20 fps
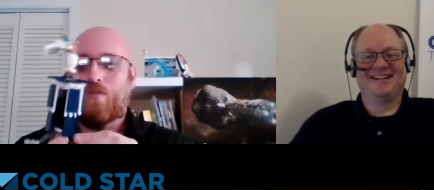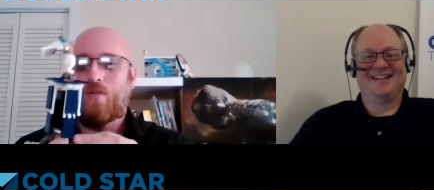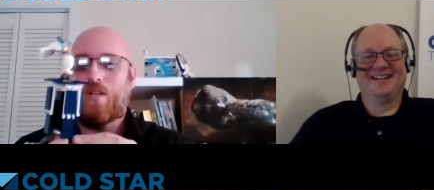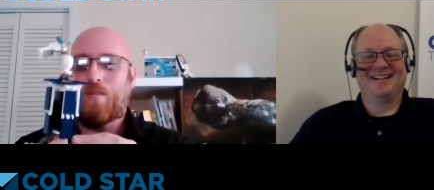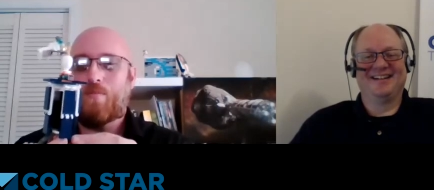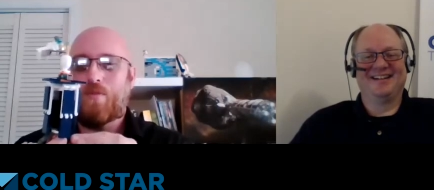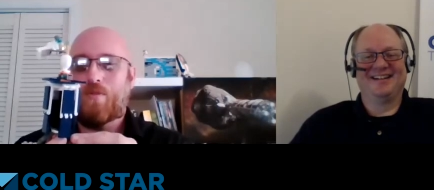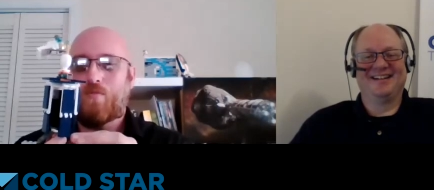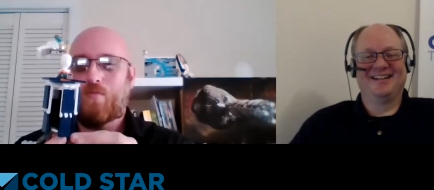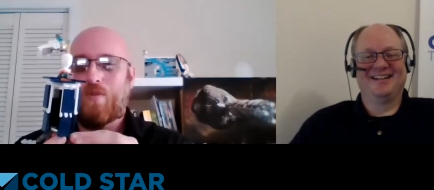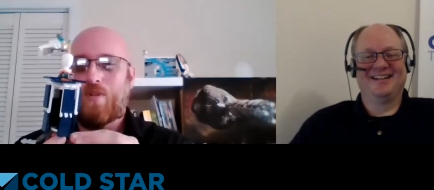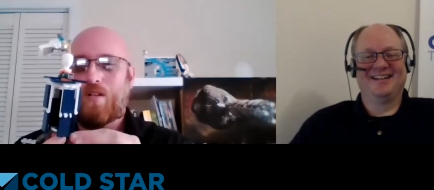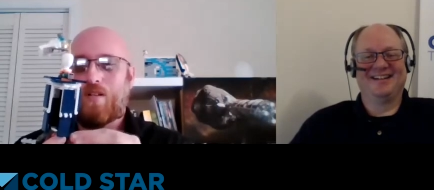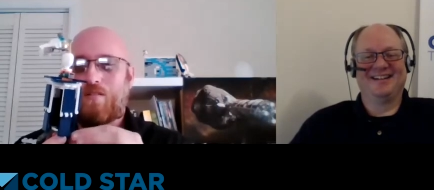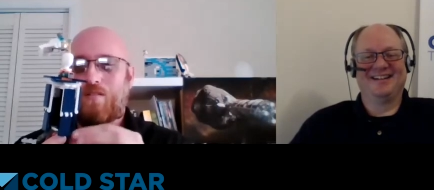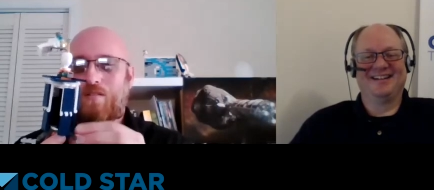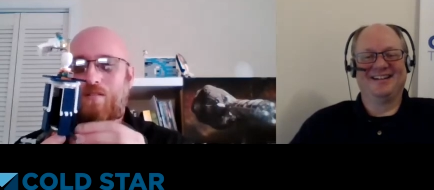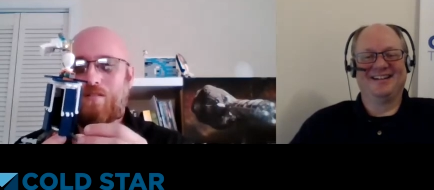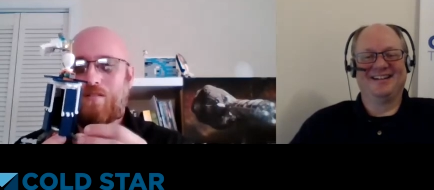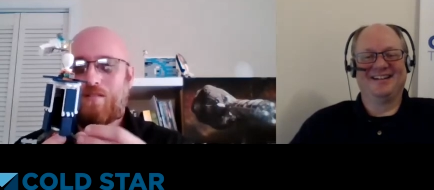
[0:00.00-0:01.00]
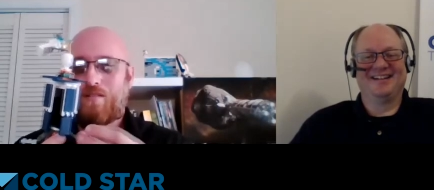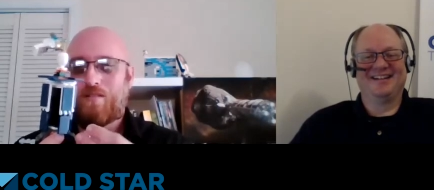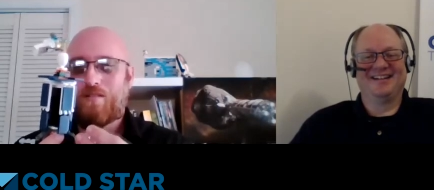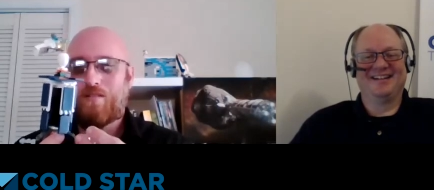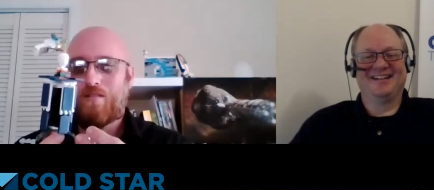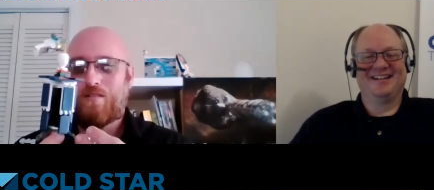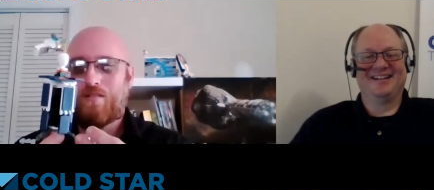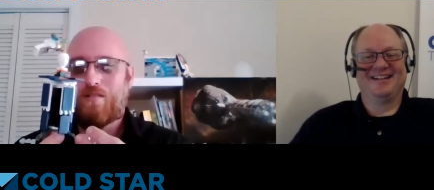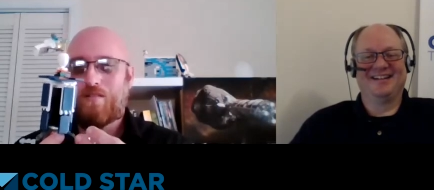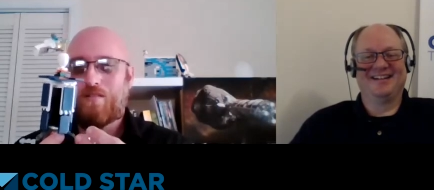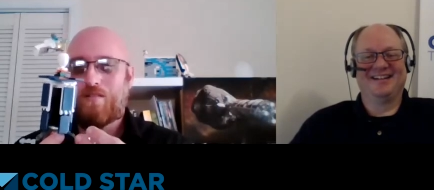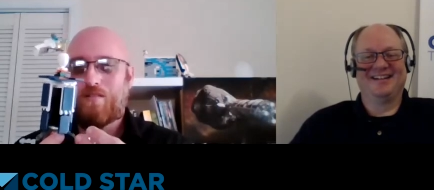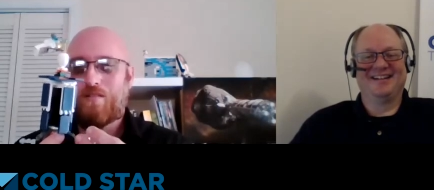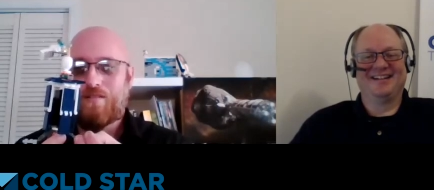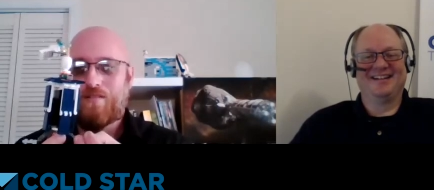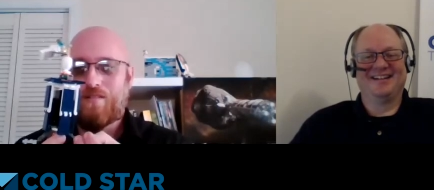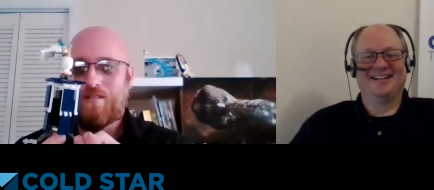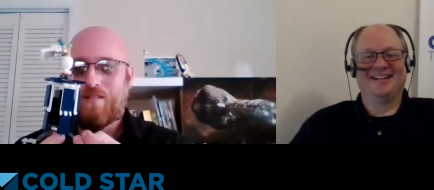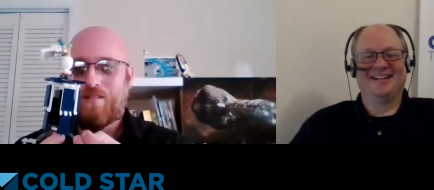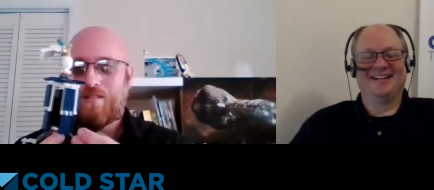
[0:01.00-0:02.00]
Speaker 1: up as well
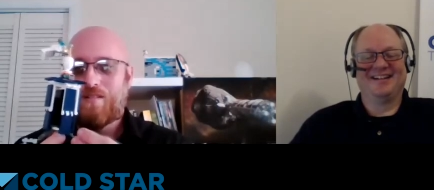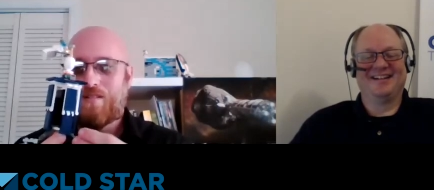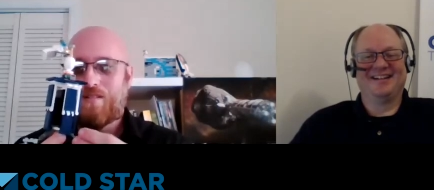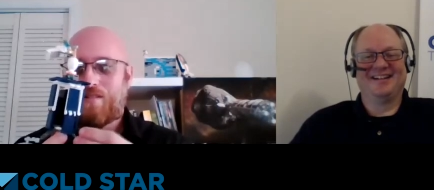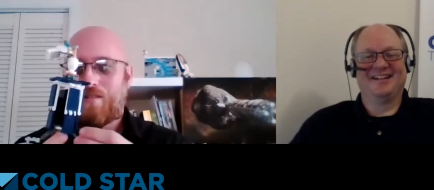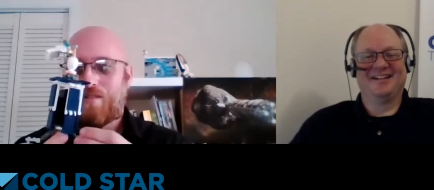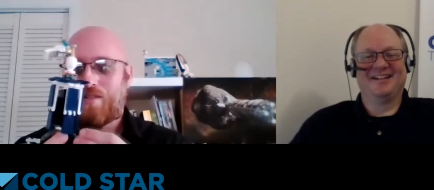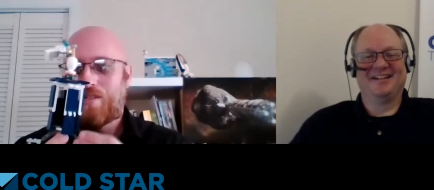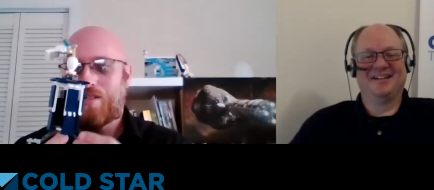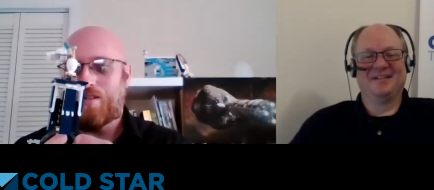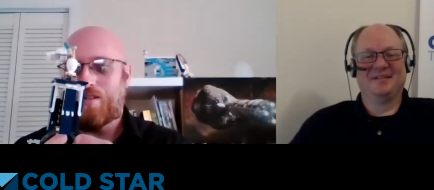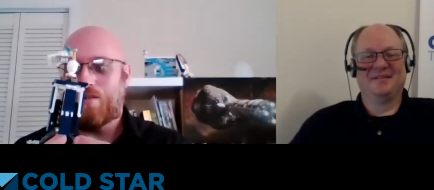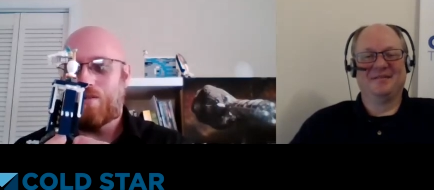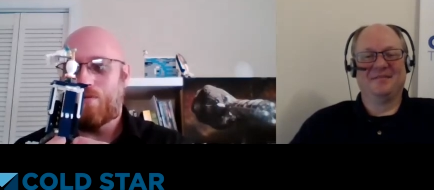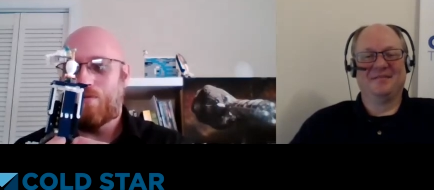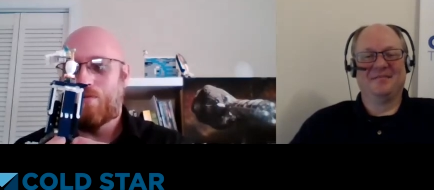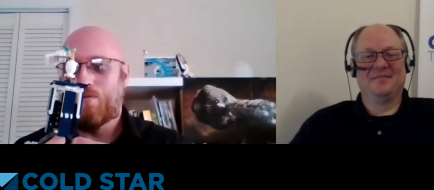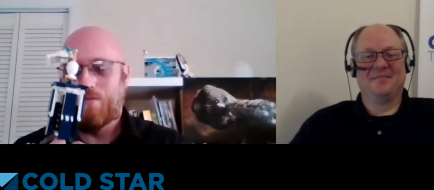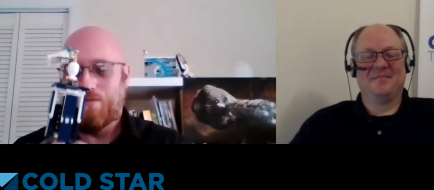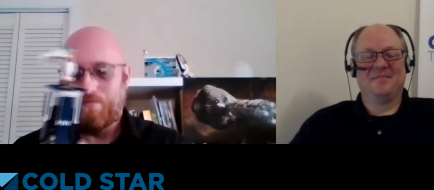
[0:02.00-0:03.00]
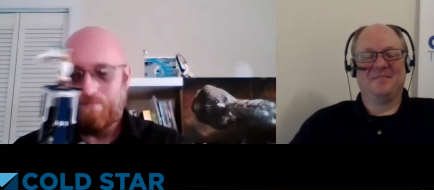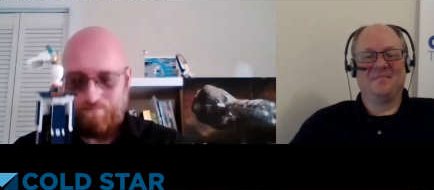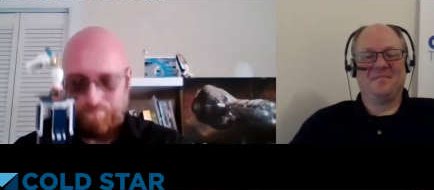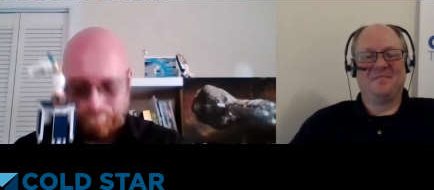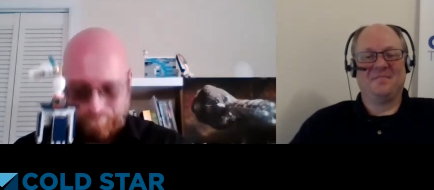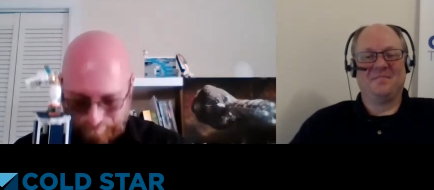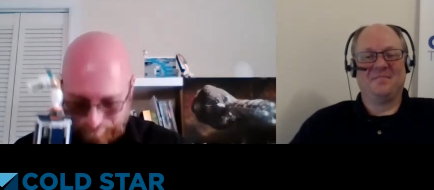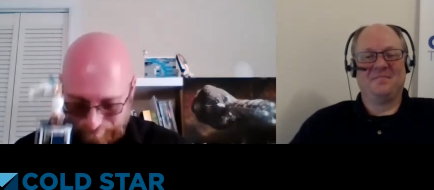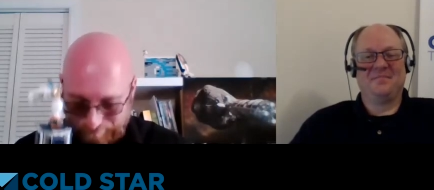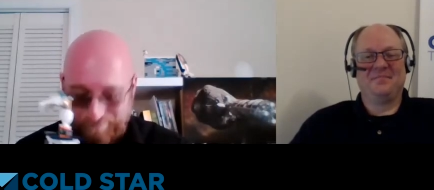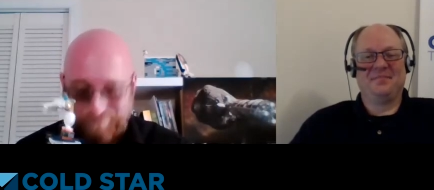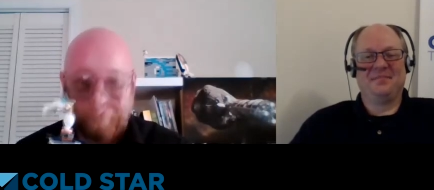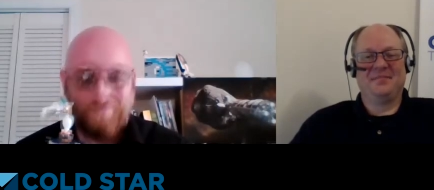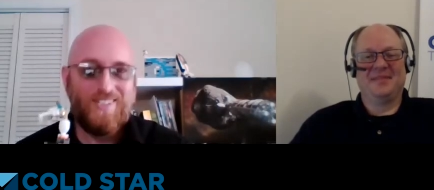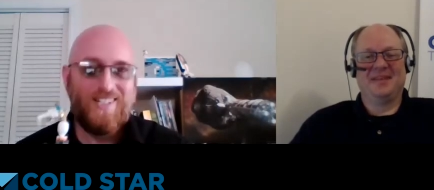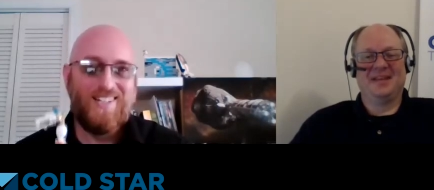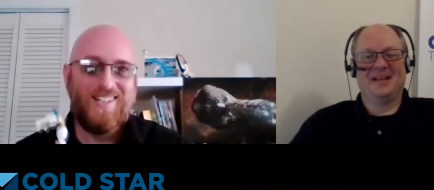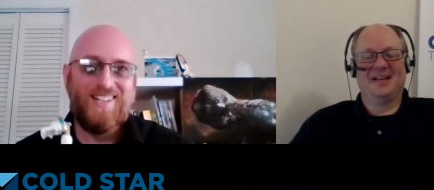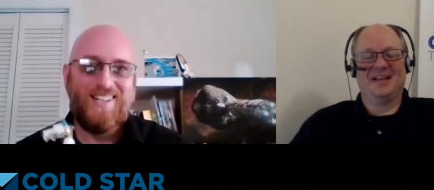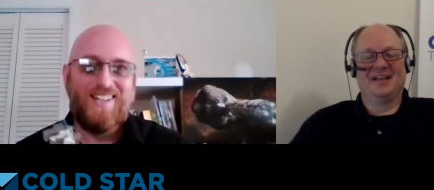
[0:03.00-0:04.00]
so
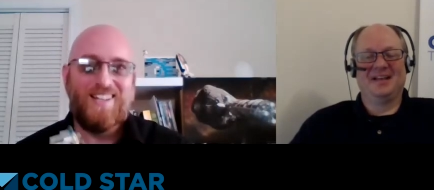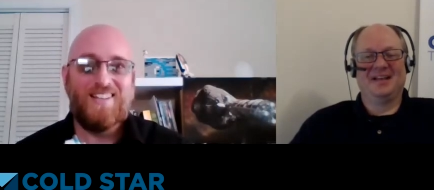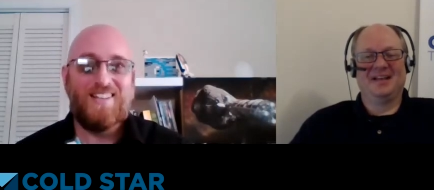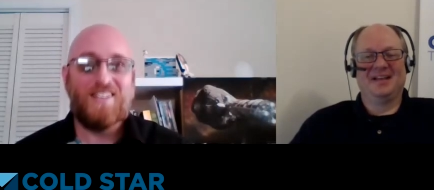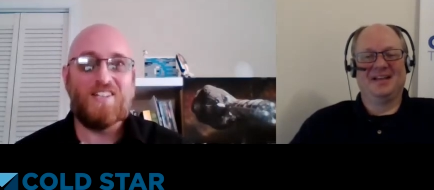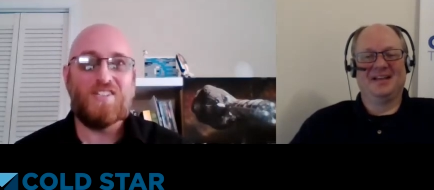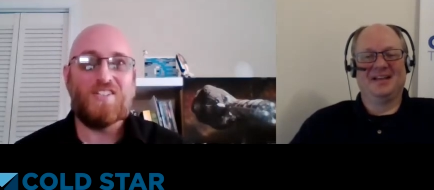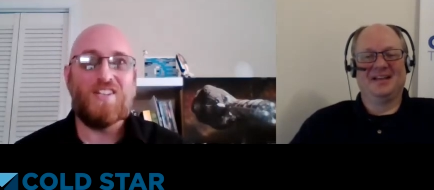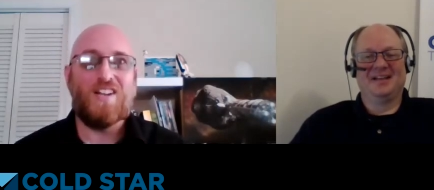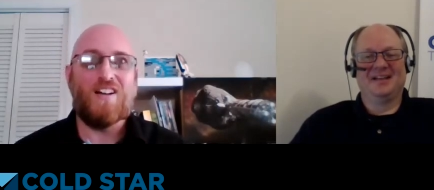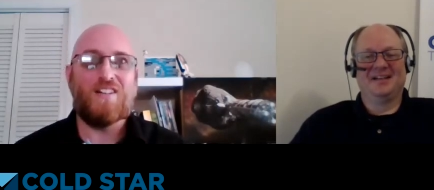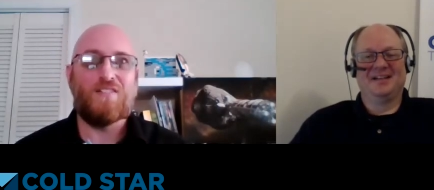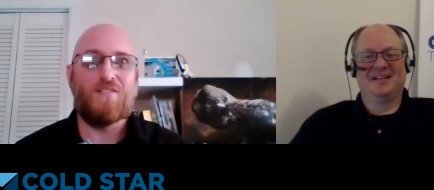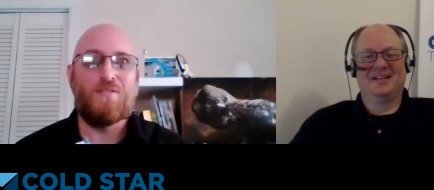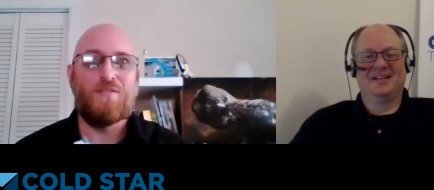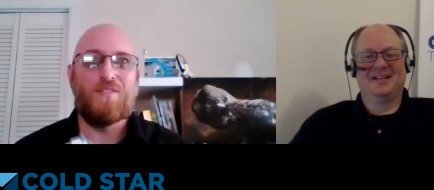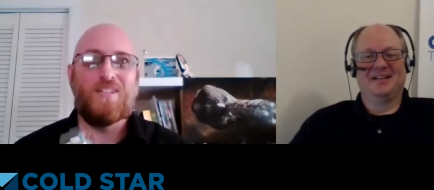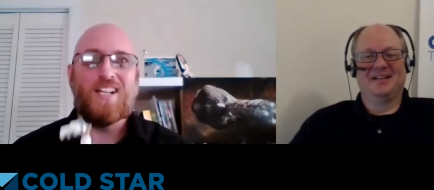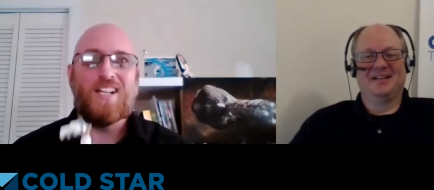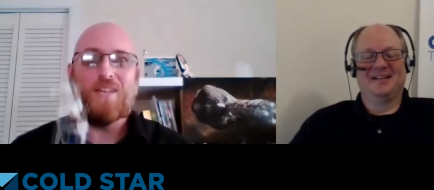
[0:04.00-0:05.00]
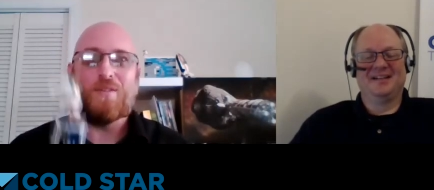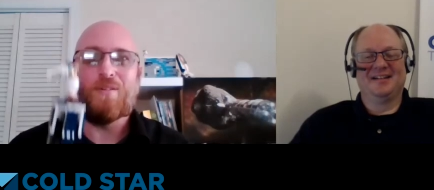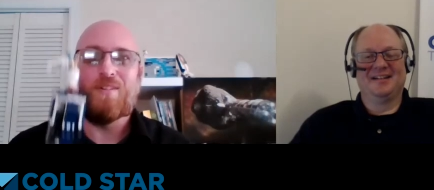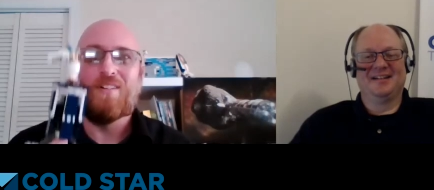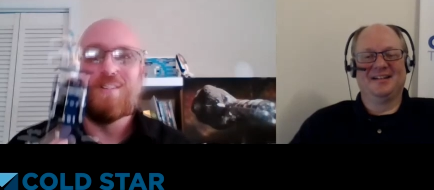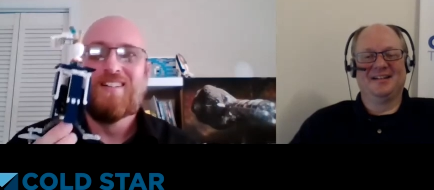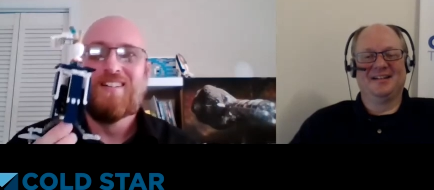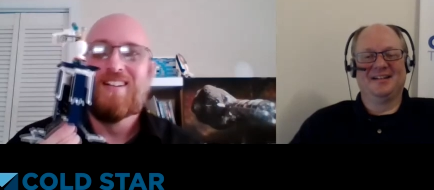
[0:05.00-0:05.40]
it's not glued together.